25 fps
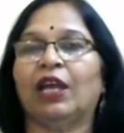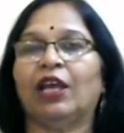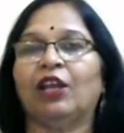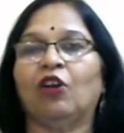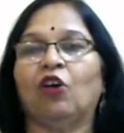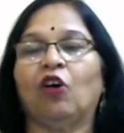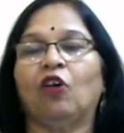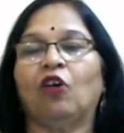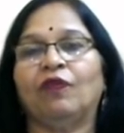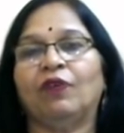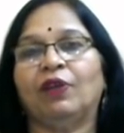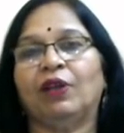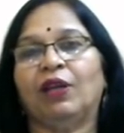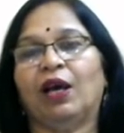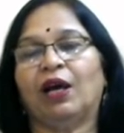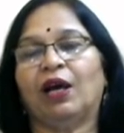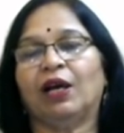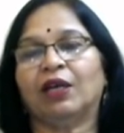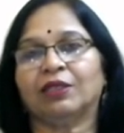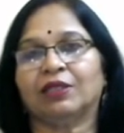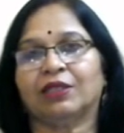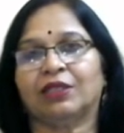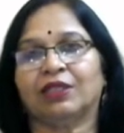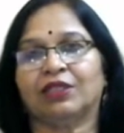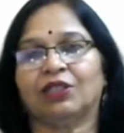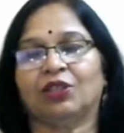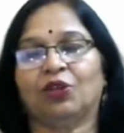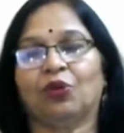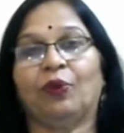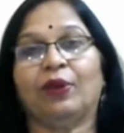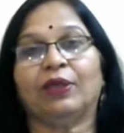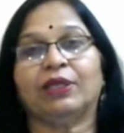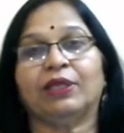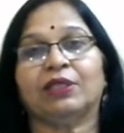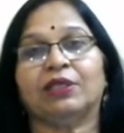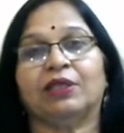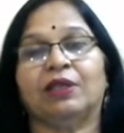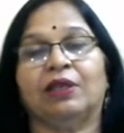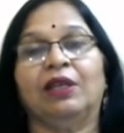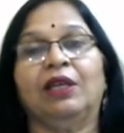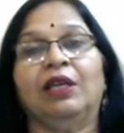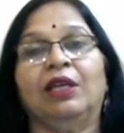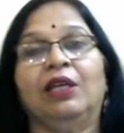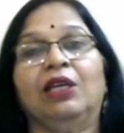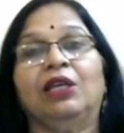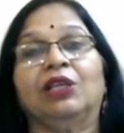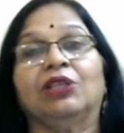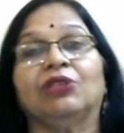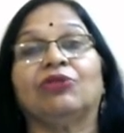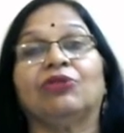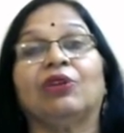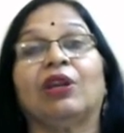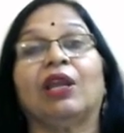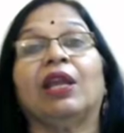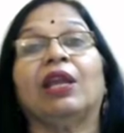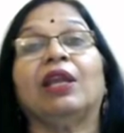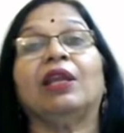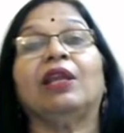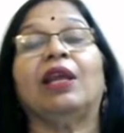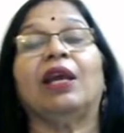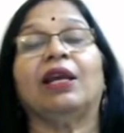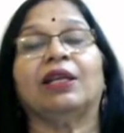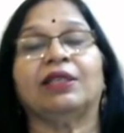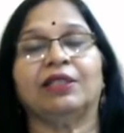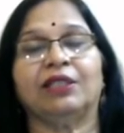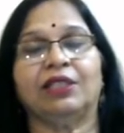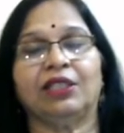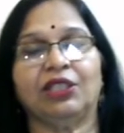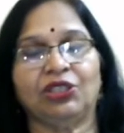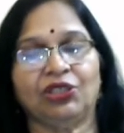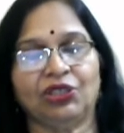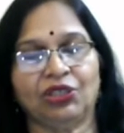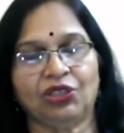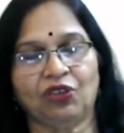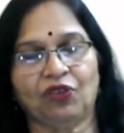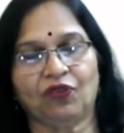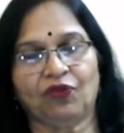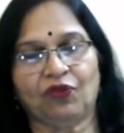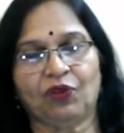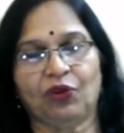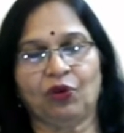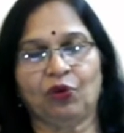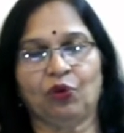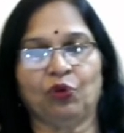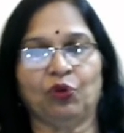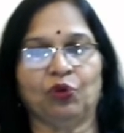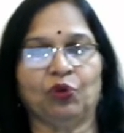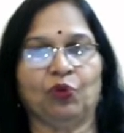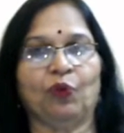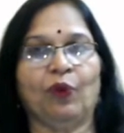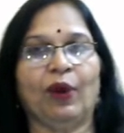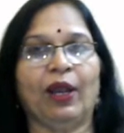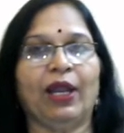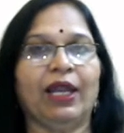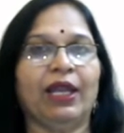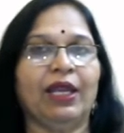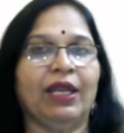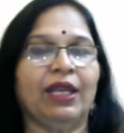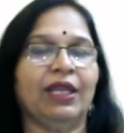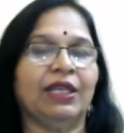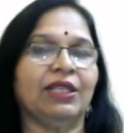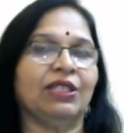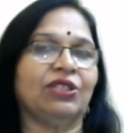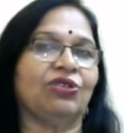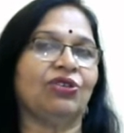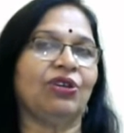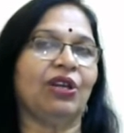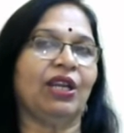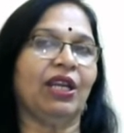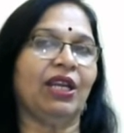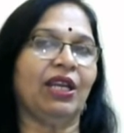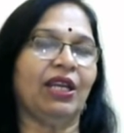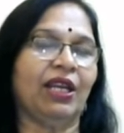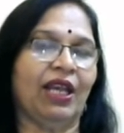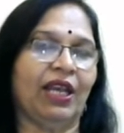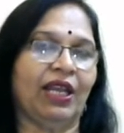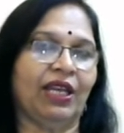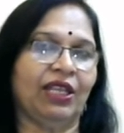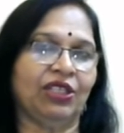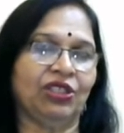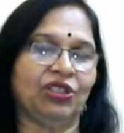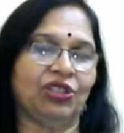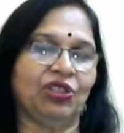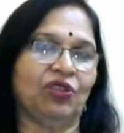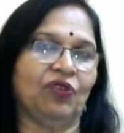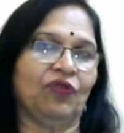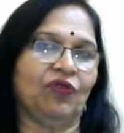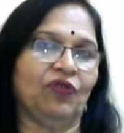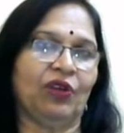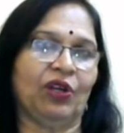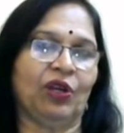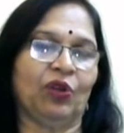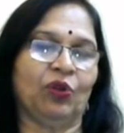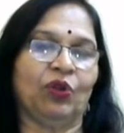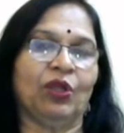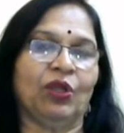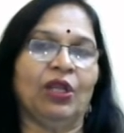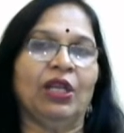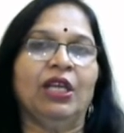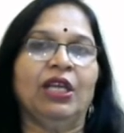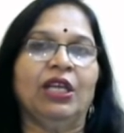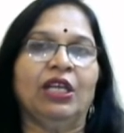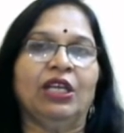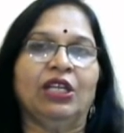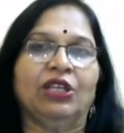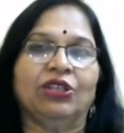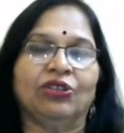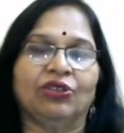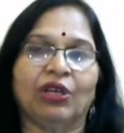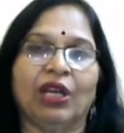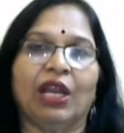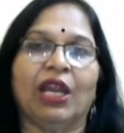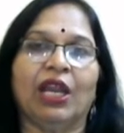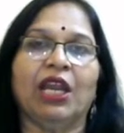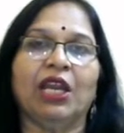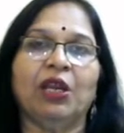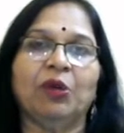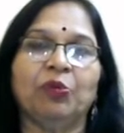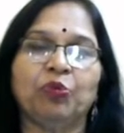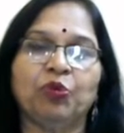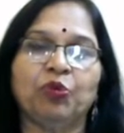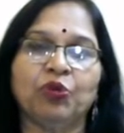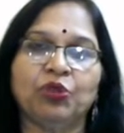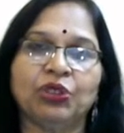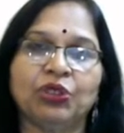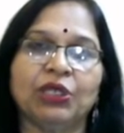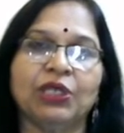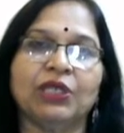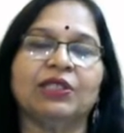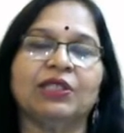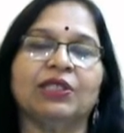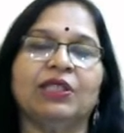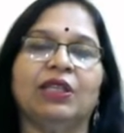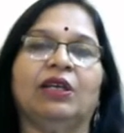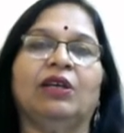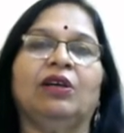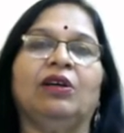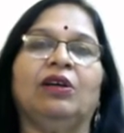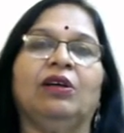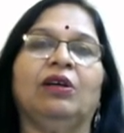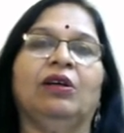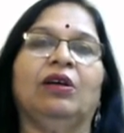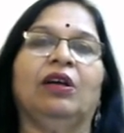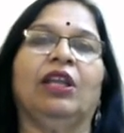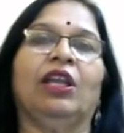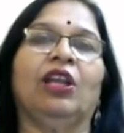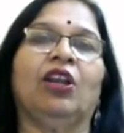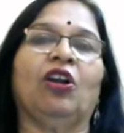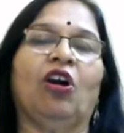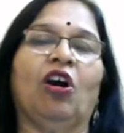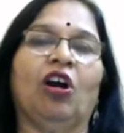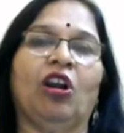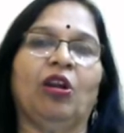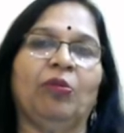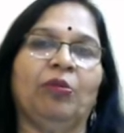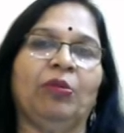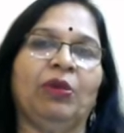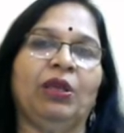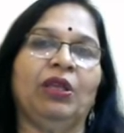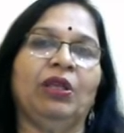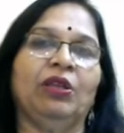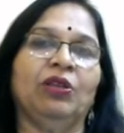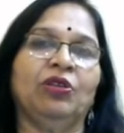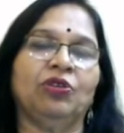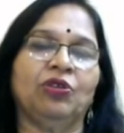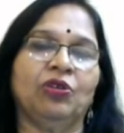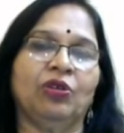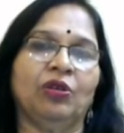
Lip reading: and often asked as a question: trade as an engine of growth. Why is trade an engine of growth? Trade pushes the economy,